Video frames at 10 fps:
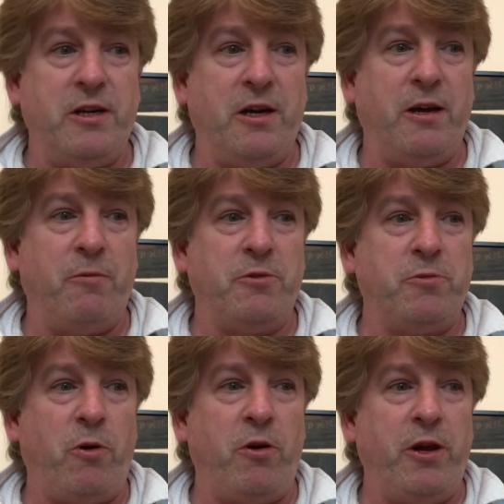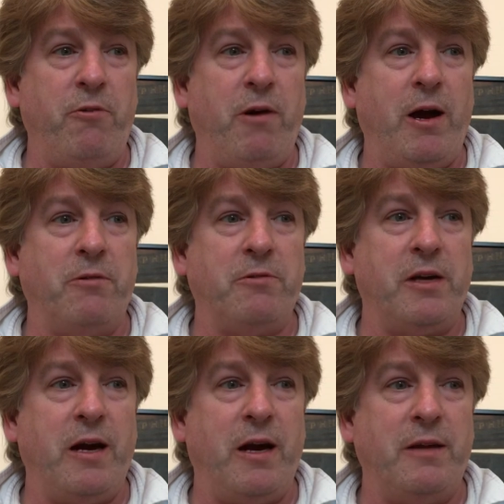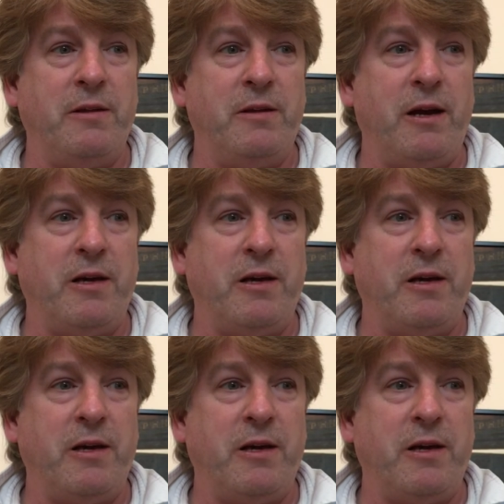And I was walking around and